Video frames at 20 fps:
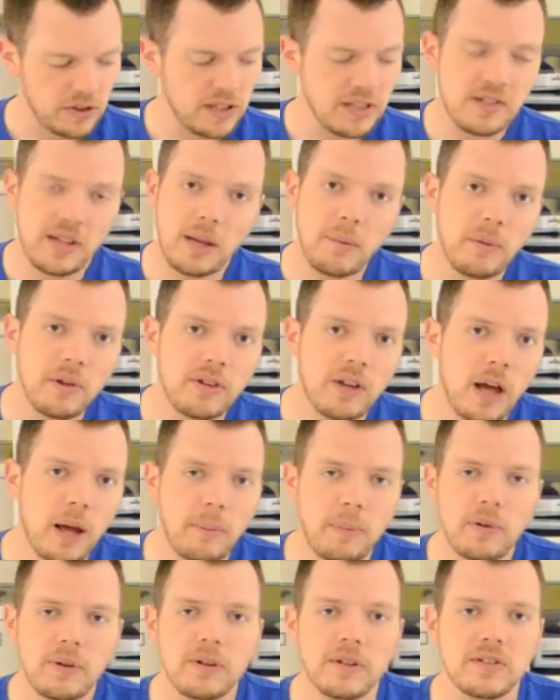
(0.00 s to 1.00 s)
this table
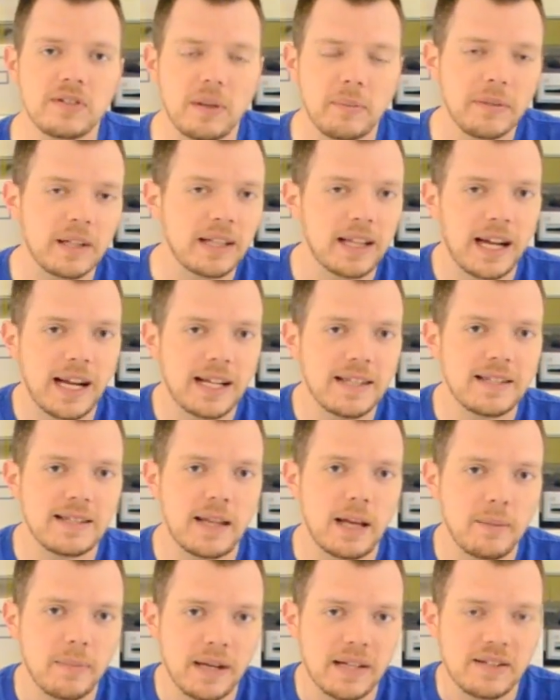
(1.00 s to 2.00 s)
topper is something that I
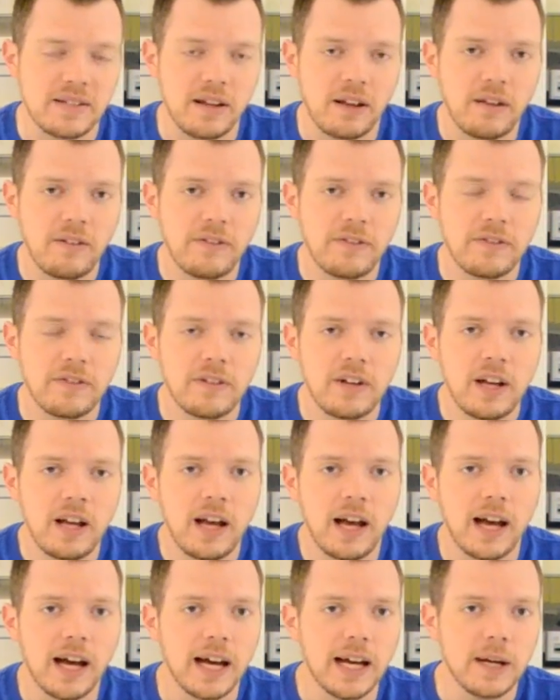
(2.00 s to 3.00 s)
designed myself.
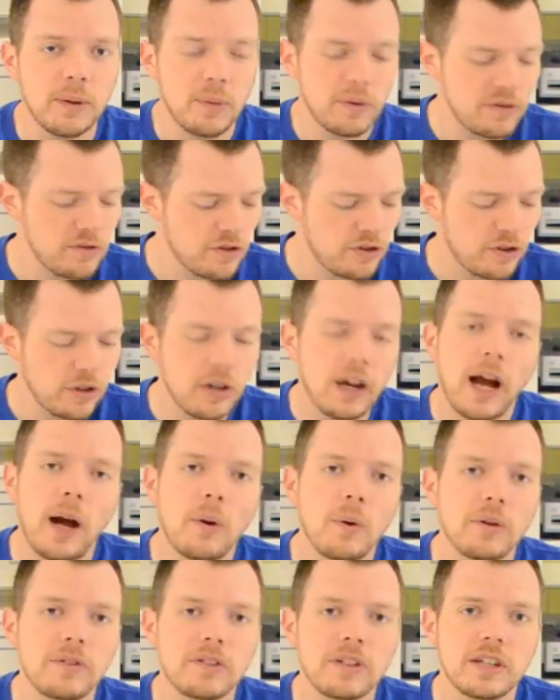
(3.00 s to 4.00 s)
I wasn't sure how
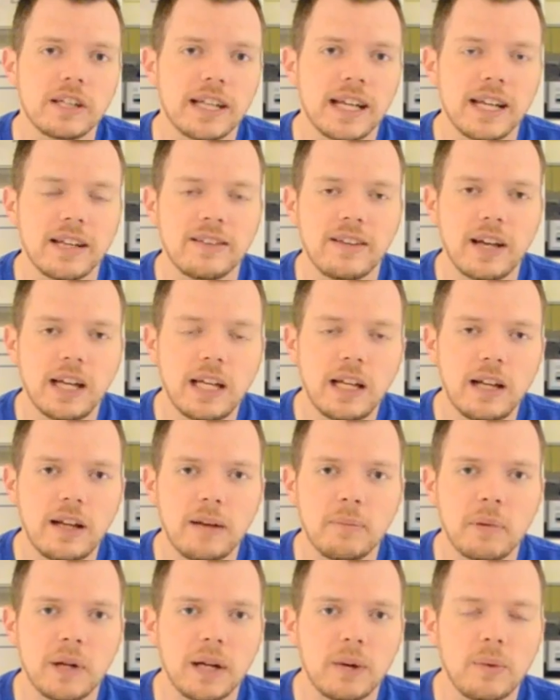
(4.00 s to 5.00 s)
I was going to get it done,
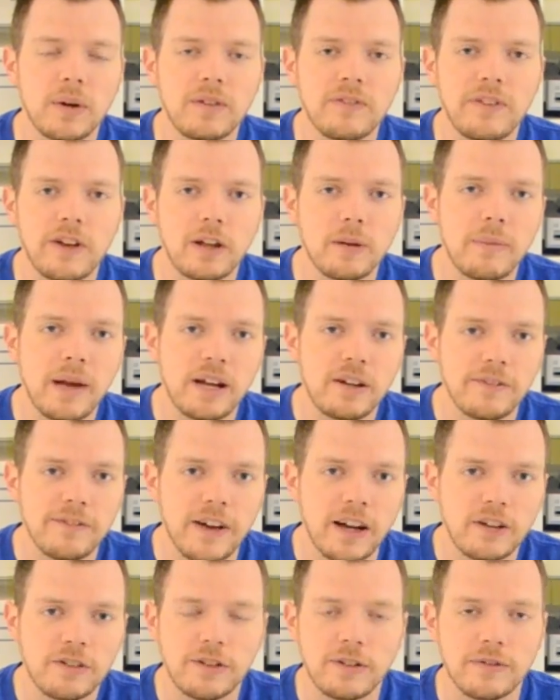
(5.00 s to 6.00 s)
but I went and found a
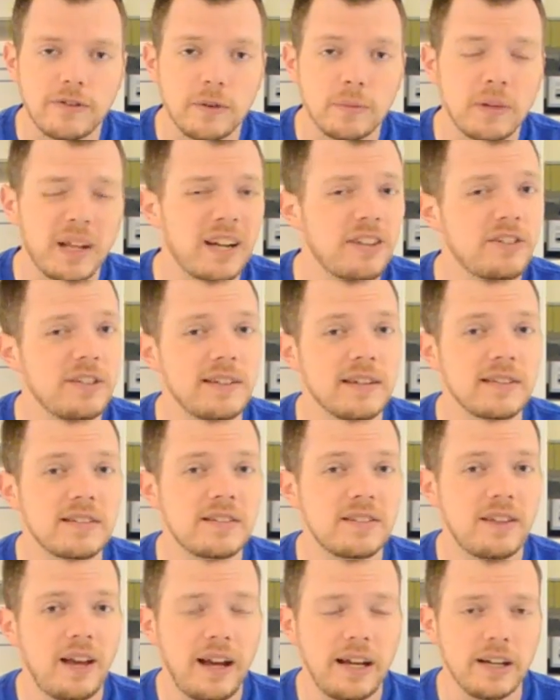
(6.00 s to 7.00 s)
manufacturing firm that actually does
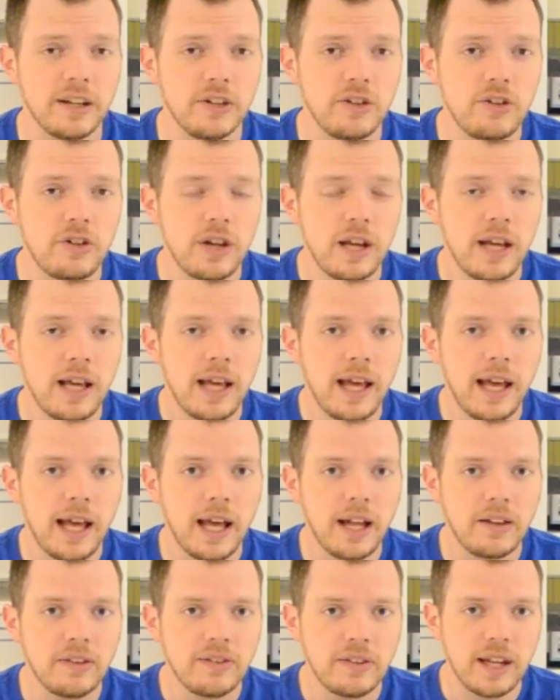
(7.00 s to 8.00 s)
signage
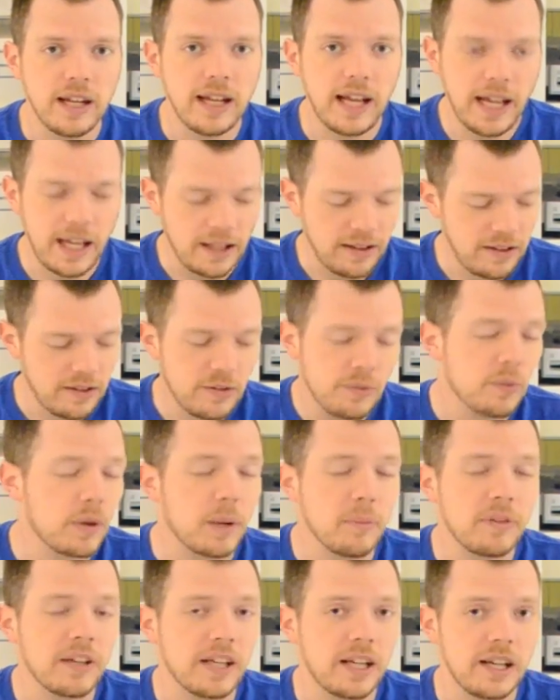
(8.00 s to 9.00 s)
and said, hey, this is what
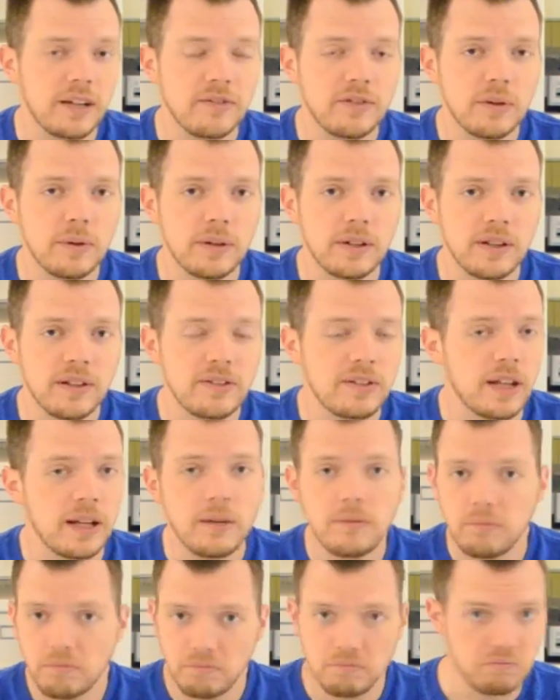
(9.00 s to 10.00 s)
I'm thinking of doing. They
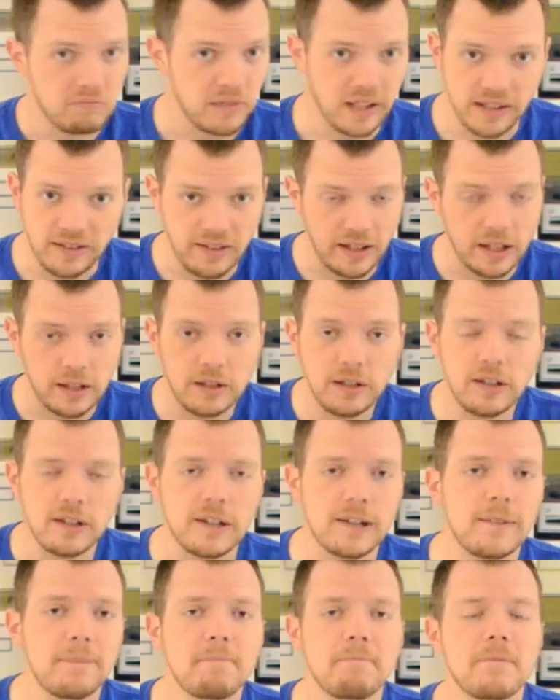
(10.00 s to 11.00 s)
said, let's take a
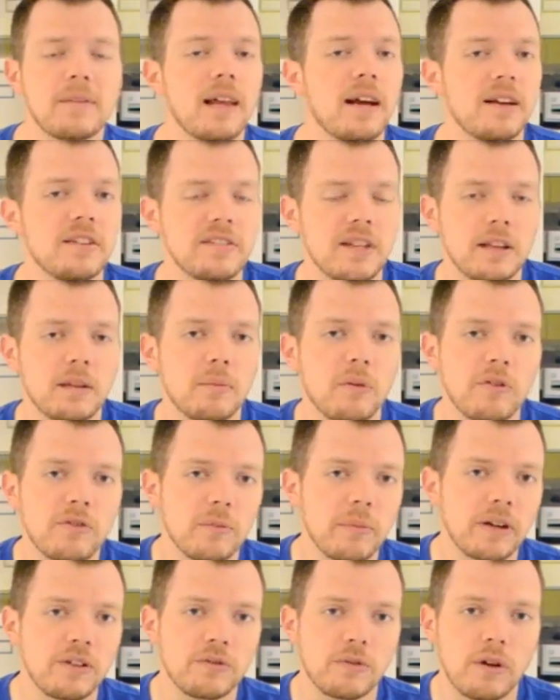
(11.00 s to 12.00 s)
look. I sent them over
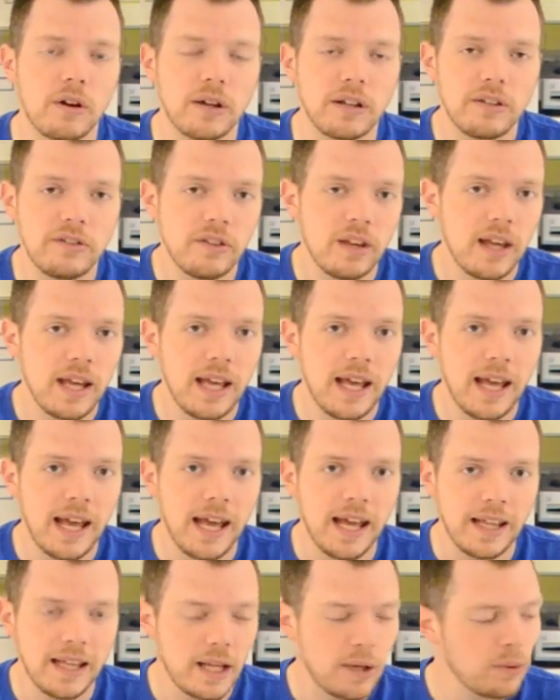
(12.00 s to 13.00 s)
my drawings,
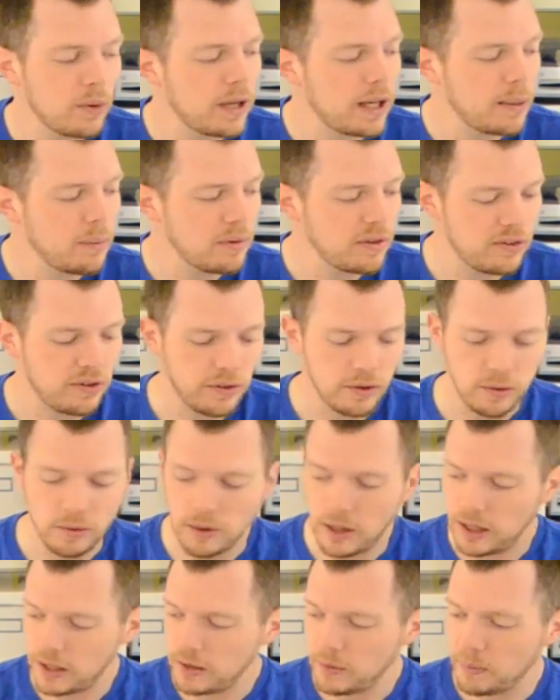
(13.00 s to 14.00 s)
and they were able
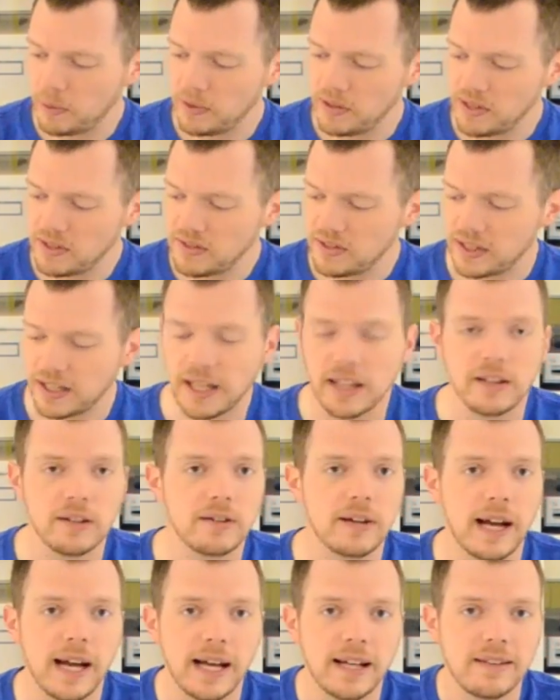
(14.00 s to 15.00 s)
to put this
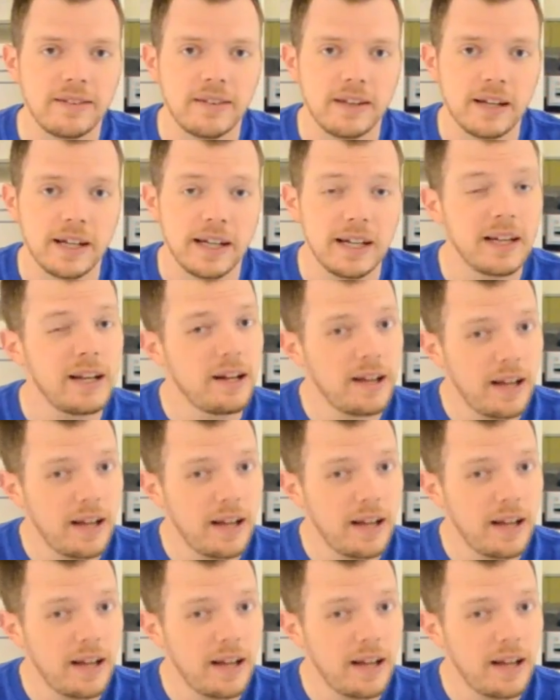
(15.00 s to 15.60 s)
together at a